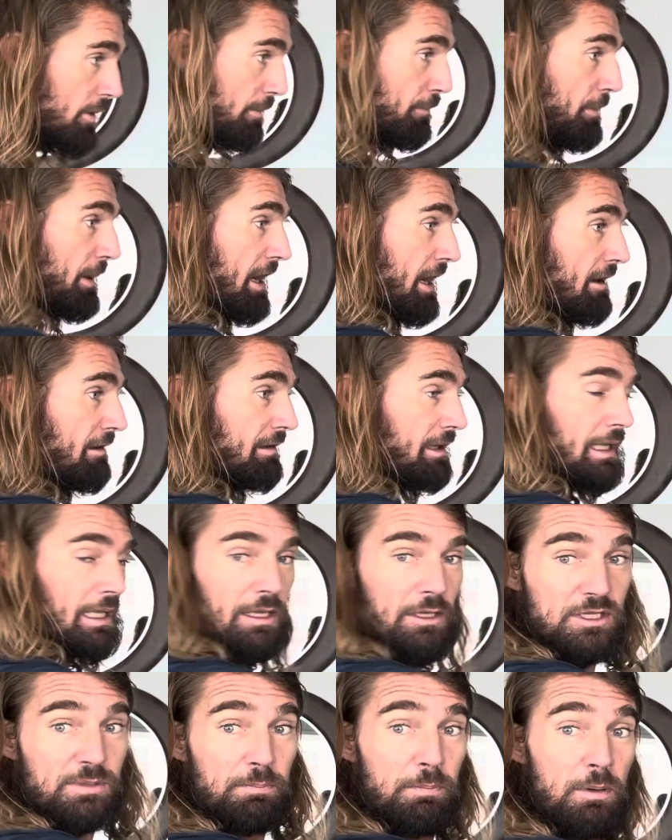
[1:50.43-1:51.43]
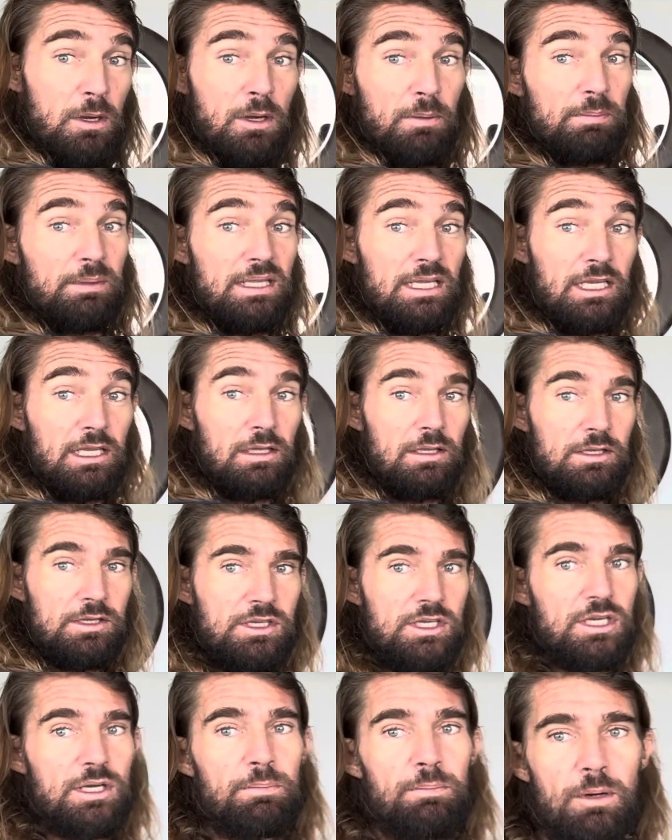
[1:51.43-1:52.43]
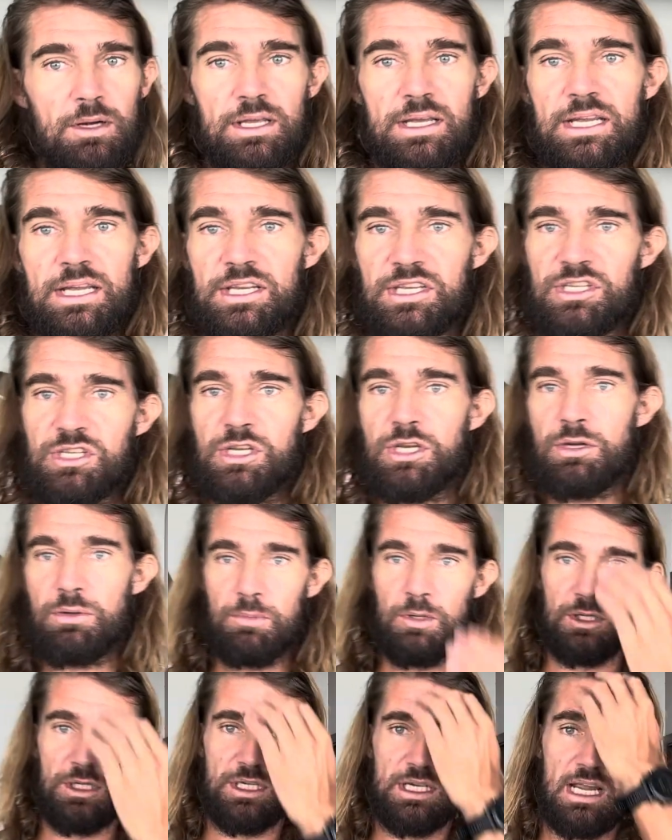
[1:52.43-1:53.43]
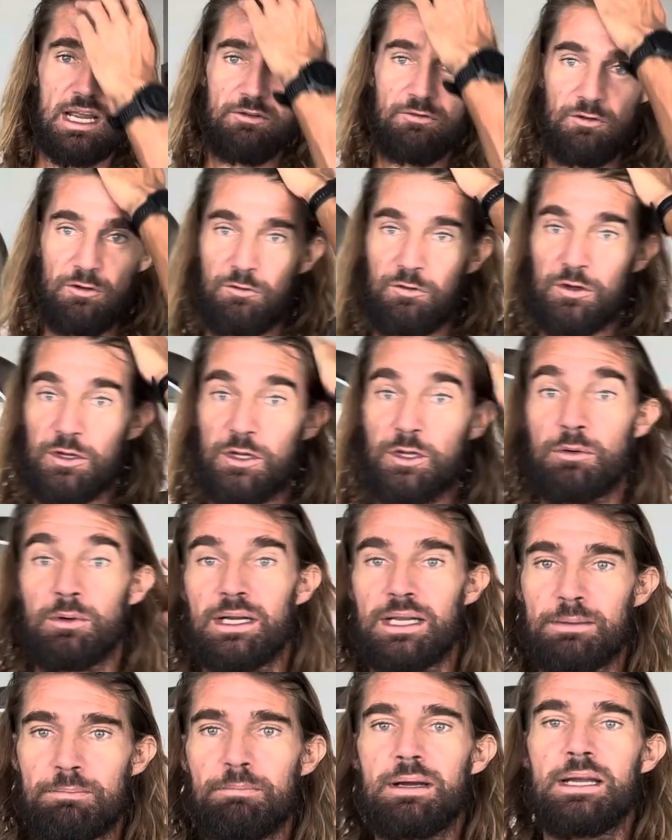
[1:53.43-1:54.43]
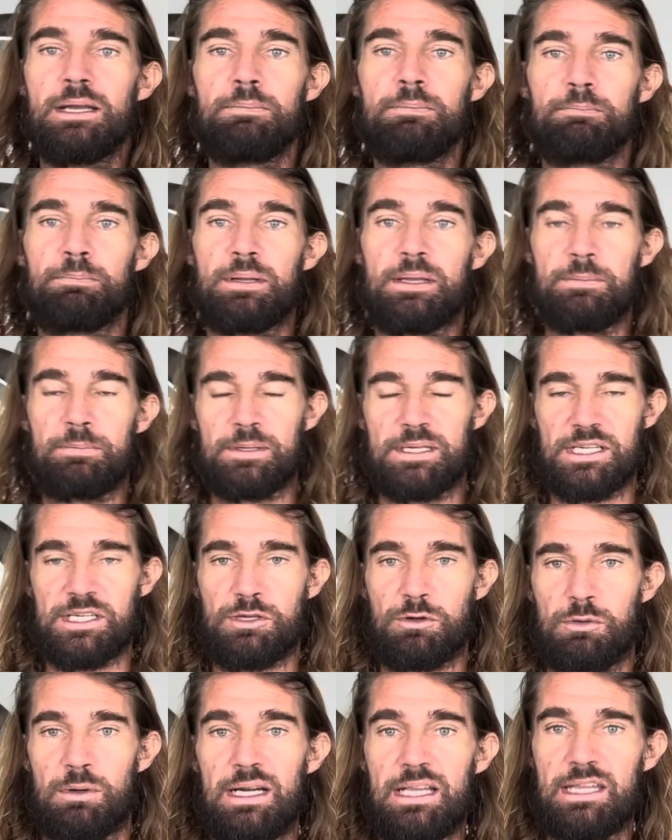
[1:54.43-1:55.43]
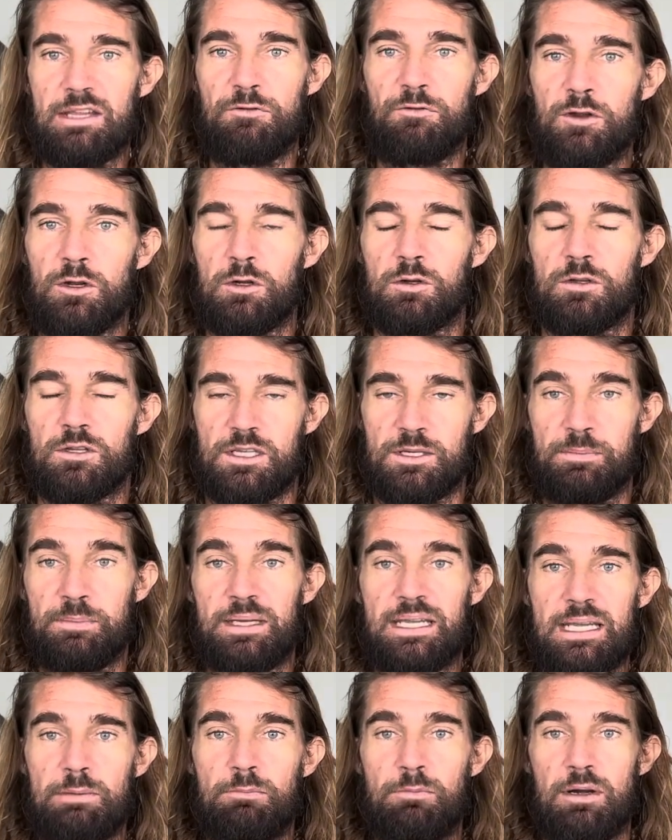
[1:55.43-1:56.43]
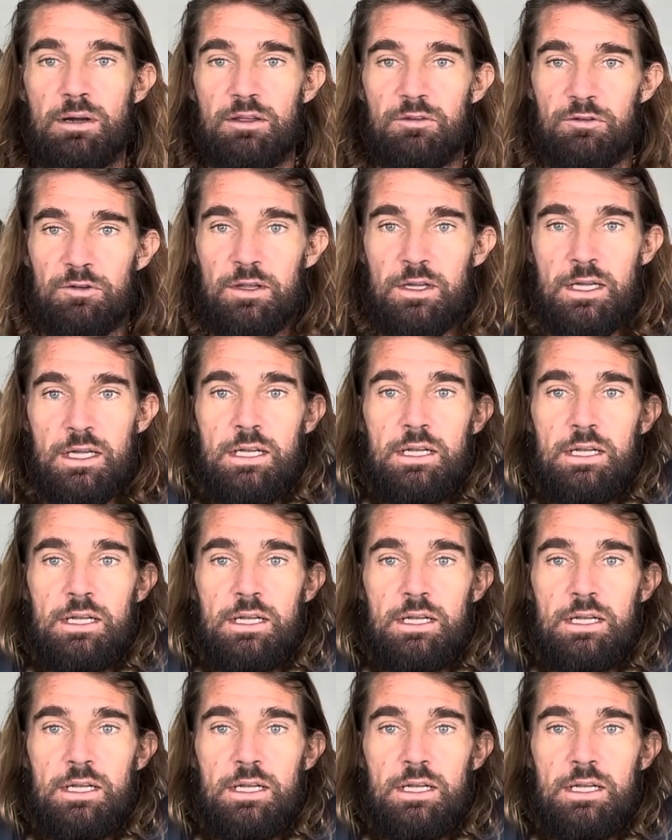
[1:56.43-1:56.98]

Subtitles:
parallel, to perpendicular to your body is too much effort for you, and it might be because it's quite difficult to begin with